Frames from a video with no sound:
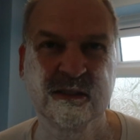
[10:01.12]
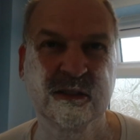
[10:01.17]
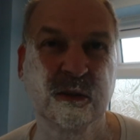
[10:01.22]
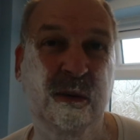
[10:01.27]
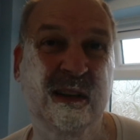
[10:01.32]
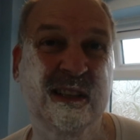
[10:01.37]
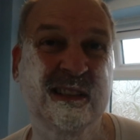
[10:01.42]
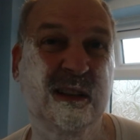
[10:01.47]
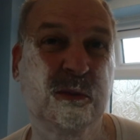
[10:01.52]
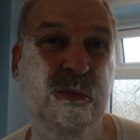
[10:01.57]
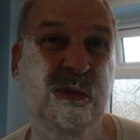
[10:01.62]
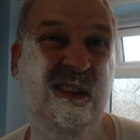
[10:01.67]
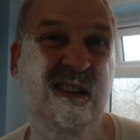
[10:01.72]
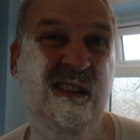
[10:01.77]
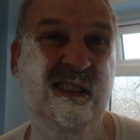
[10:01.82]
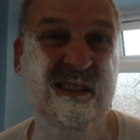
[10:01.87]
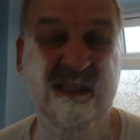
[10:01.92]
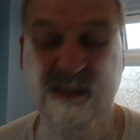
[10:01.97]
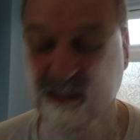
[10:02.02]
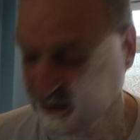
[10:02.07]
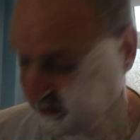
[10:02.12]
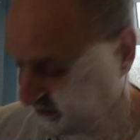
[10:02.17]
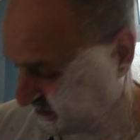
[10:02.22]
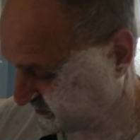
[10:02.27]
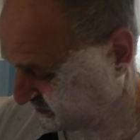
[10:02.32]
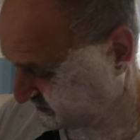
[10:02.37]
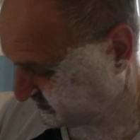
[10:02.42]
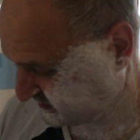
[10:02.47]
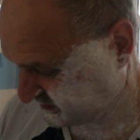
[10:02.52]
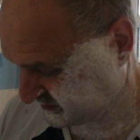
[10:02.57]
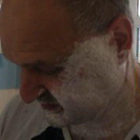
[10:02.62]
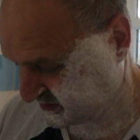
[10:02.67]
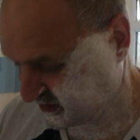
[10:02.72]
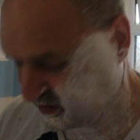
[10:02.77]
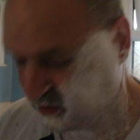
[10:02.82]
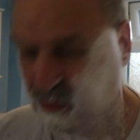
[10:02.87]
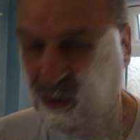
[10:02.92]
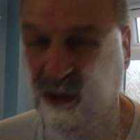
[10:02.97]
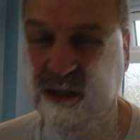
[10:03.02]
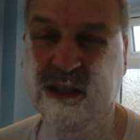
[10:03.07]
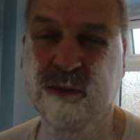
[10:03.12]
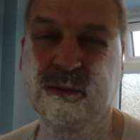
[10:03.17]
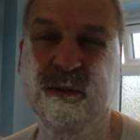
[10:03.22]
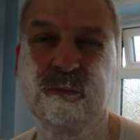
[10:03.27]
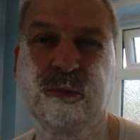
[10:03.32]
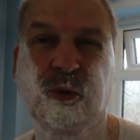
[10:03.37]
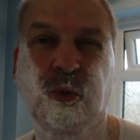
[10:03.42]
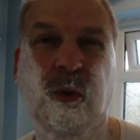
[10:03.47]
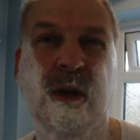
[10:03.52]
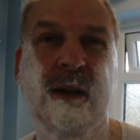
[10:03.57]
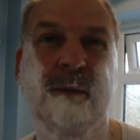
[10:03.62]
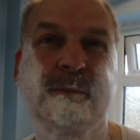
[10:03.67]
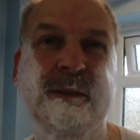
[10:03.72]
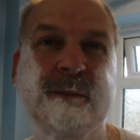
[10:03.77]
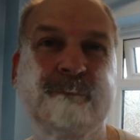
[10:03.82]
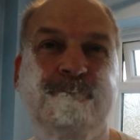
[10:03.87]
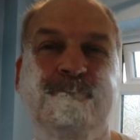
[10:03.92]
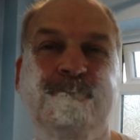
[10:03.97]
the way they work, isn't it? The way they've been brought up.